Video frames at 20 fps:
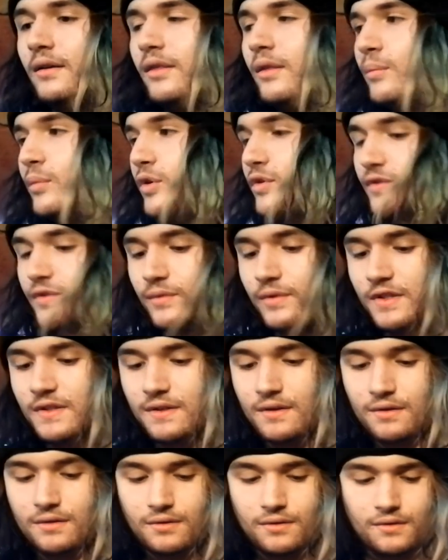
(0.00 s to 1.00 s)

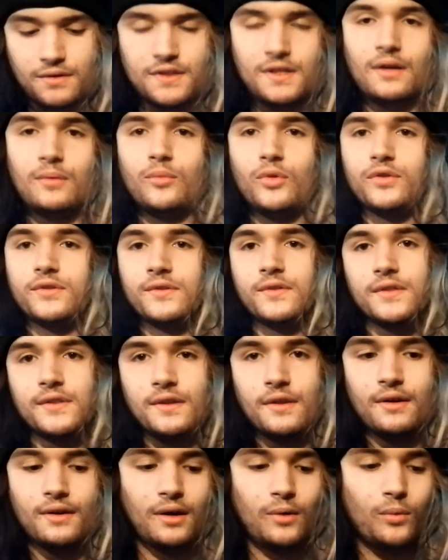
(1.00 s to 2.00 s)
the second most
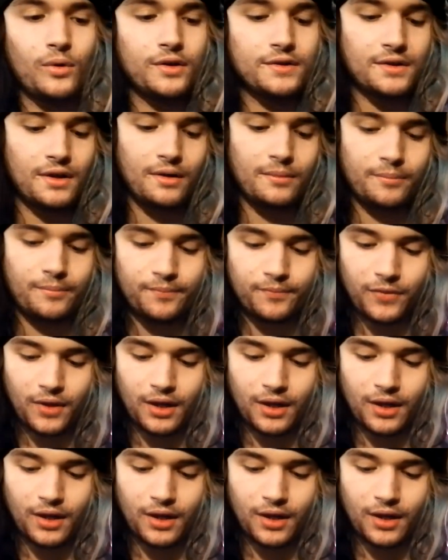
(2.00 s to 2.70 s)
recent thing I worked on,